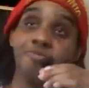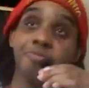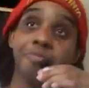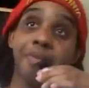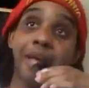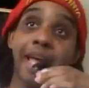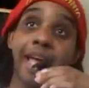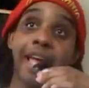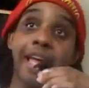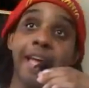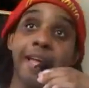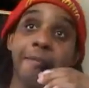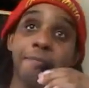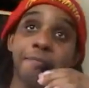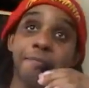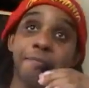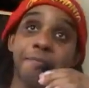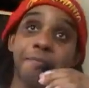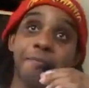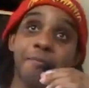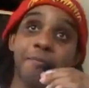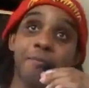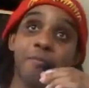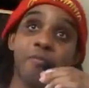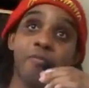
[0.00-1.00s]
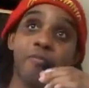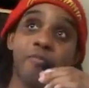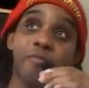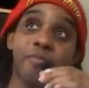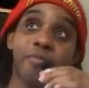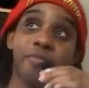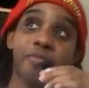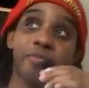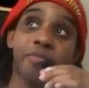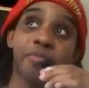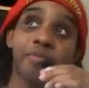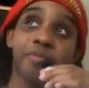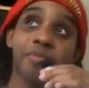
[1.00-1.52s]
Man.
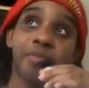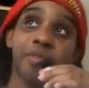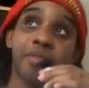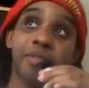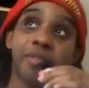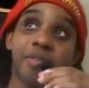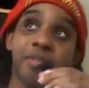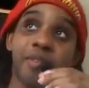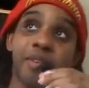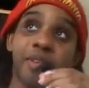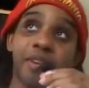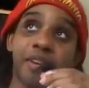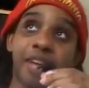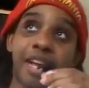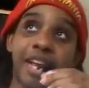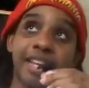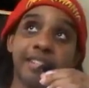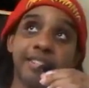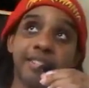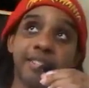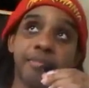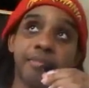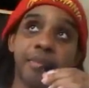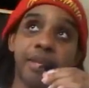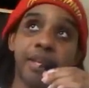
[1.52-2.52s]
You're asking